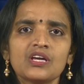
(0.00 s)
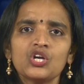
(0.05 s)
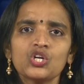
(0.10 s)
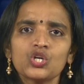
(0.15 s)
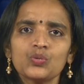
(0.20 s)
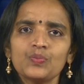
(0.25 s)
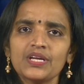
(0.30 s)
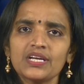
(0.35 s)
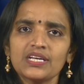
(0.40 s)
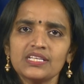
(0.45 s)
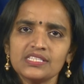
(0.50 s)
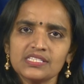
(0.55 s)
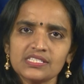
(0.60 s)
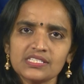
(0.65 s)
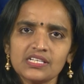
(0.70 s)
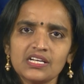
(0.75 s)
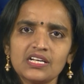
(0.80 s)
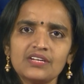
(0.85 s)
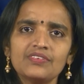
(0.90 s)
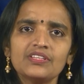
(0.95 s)
to be
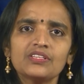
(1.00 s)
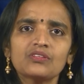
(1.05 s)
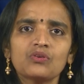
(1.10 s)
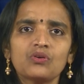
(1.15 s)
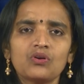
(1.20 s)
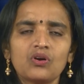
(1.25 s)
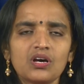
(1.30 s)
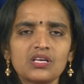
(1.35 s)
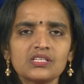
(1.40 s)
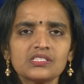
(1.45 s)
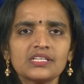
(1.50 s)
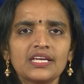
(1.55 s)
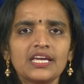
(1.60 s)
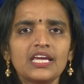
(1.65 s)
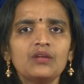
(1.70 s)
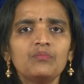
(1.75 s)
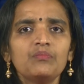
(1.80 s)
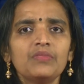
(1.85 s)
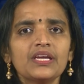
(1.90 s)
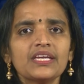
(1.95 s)
concerned with cost
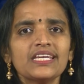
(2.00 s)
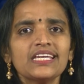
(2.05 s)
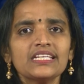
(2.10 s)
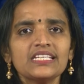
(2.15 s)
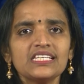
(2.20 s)
in making